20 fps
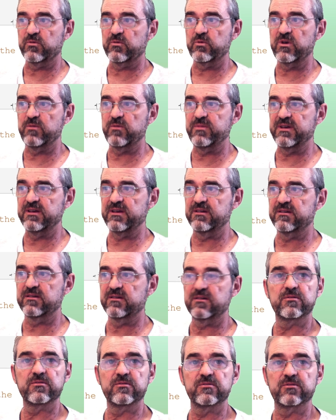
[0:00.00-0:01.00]
will be
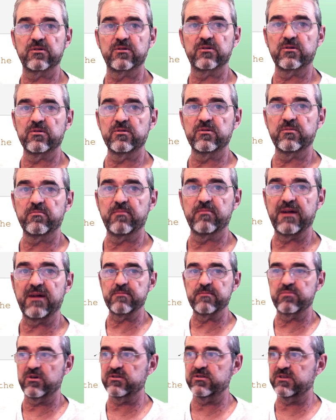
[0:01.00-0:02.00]
drawn
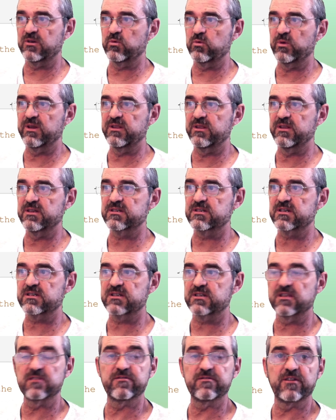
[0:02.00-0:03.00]
plotting when this
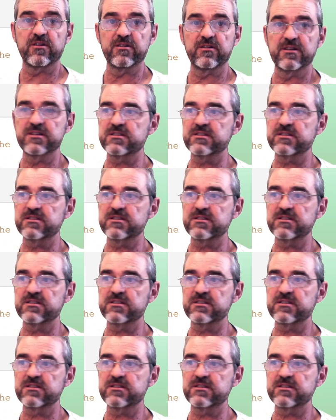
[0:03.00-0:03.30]
set fun